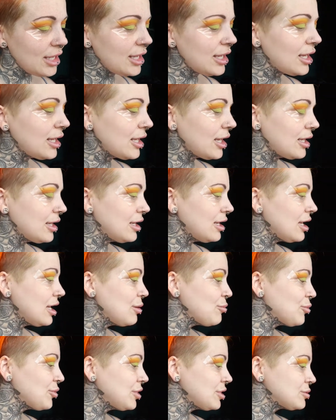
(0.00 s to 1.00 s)
yeah, you
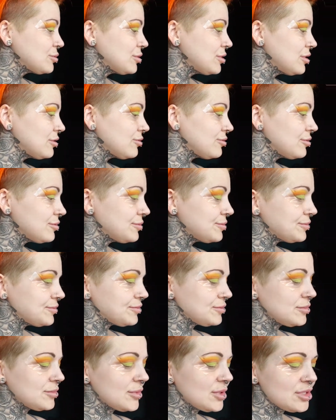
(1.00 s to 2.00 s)
get your money's worth.
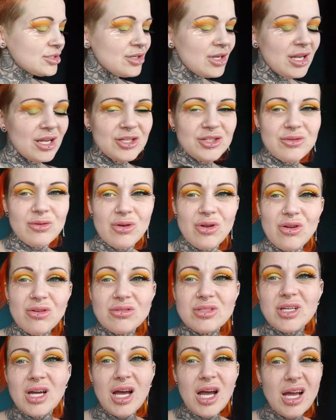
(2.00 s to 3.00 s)
It's gonna last you a
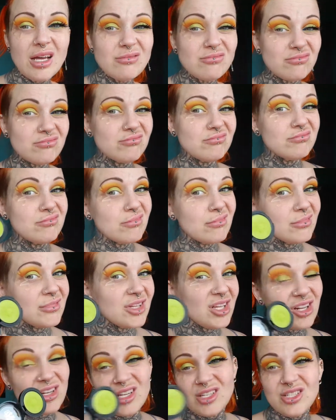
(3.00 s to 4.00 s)
long time,
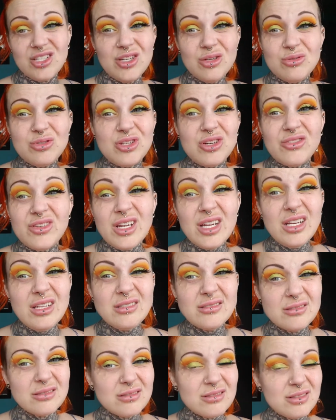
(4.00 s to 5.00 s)
unless you use
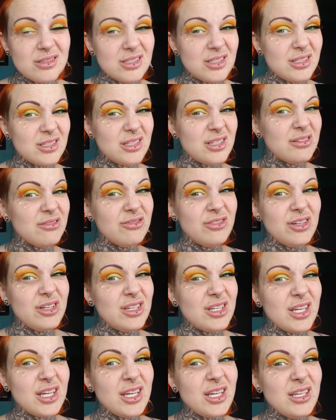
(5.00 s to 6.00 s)
green every
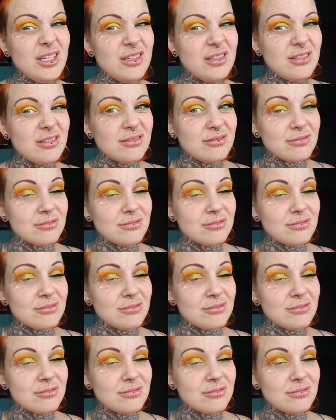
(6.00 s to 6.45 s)
day